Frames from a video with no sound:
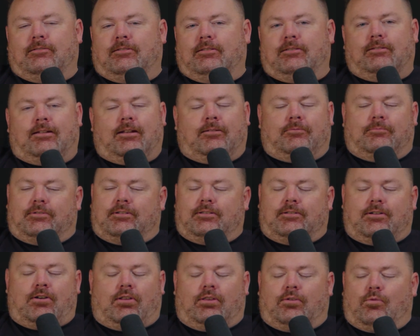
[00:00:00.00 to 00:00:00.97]
I don't want
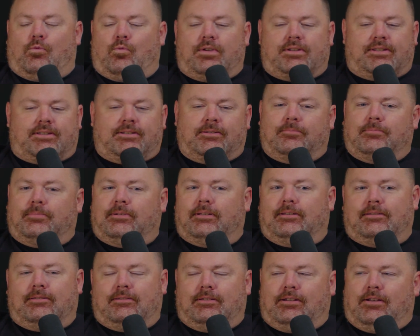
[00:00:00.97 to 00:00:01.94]
to call it wisdom,
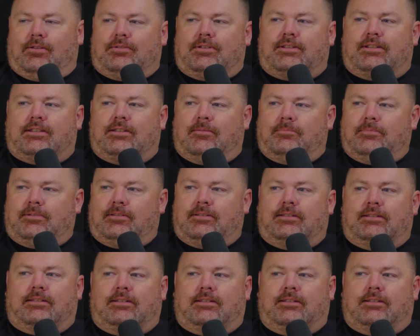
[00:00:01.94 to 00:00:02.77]
but some